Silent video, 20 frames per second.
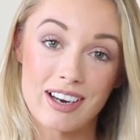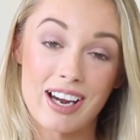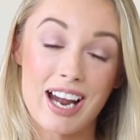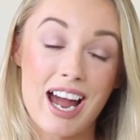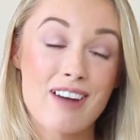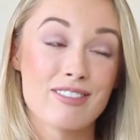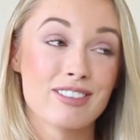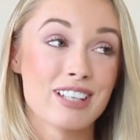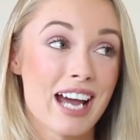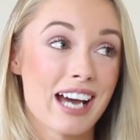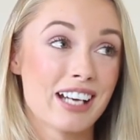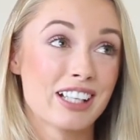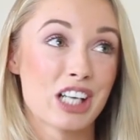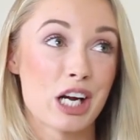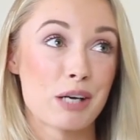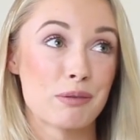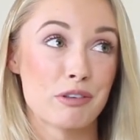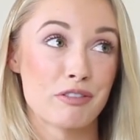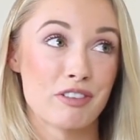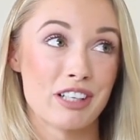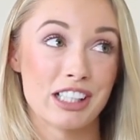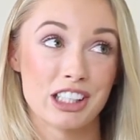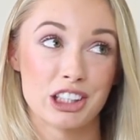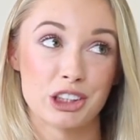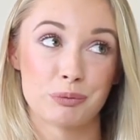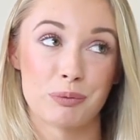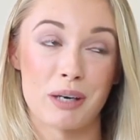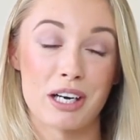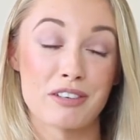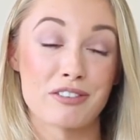I haven't had a cup of
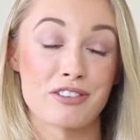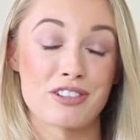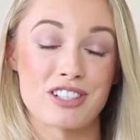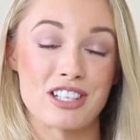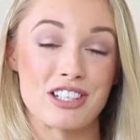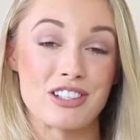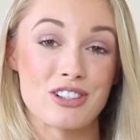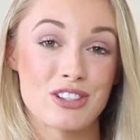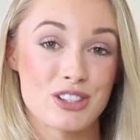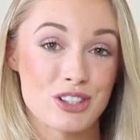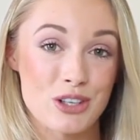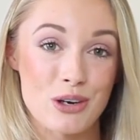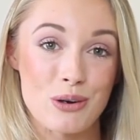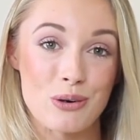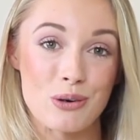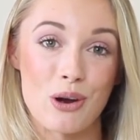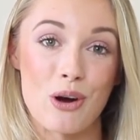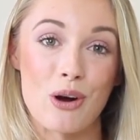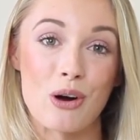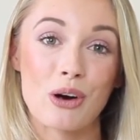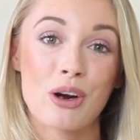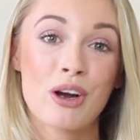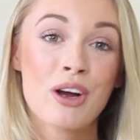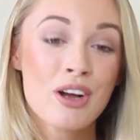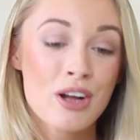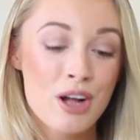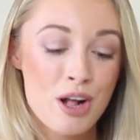English breakfast in so long,